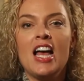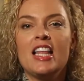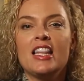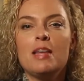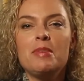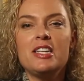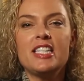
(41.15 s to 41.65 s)

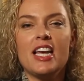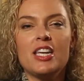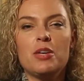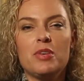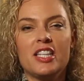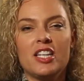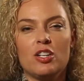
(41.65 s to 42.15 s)
Let me tell
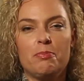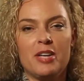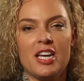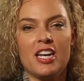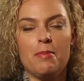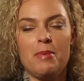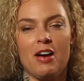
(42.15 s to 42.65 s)
you a little
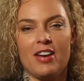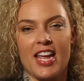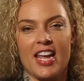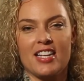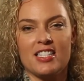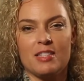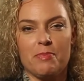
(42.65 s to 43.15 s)
bit about
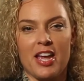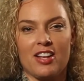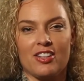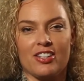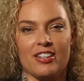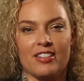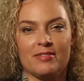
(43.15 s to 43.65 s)
Ann
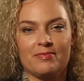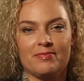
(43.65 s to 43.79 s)
Spangler.